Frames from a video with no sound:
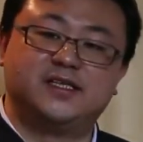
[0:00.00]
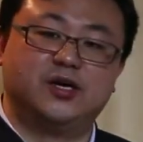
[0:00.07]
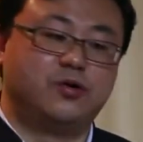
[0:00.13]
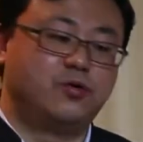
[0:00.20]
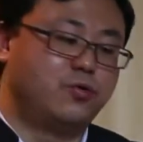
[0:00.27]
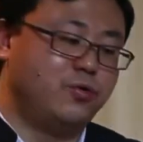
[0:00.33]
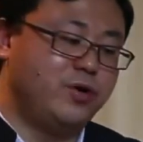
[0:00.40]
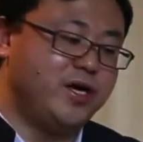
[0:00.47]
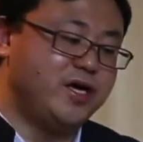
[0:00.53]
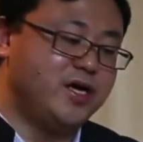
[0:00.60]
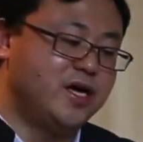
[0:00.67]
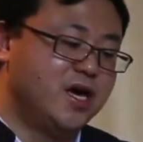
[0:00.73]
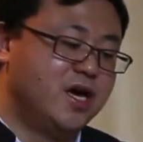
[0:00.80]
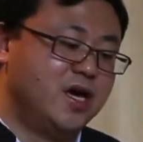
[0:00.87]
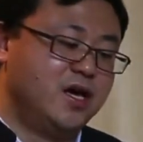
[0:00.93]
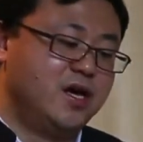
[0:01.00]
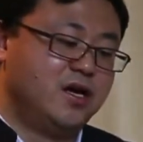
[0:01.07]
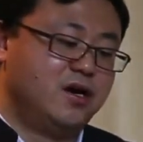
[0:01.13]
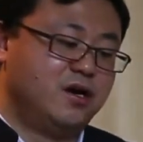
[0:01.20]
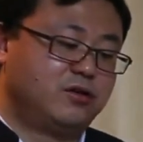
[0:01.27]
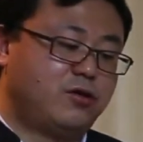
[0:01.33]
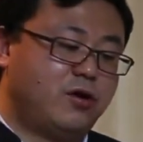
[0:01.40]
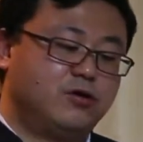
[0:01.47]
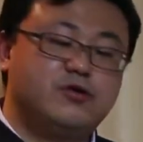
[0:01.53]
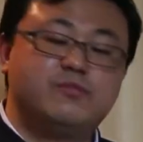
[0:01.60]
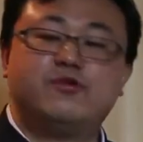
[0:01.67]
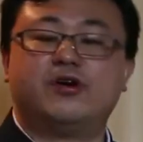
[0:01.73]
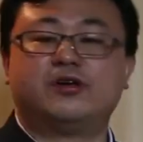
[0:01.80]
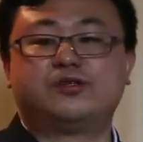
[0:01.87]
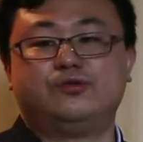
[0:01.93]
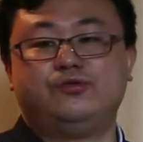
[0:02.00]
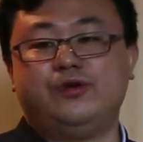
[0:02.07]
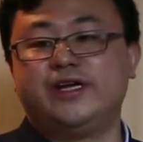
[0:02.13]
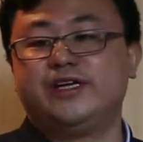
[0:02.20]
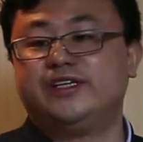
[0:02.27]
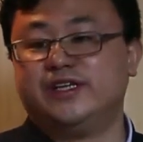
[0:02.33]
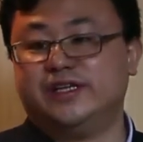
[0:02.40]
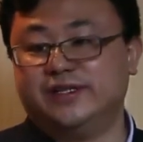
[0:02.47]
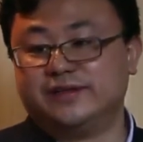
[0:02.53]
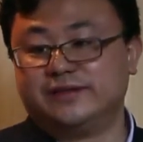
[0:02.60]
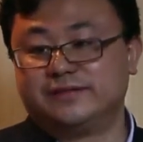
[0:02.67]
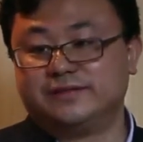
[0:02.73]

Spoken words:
a Hui autonomous region,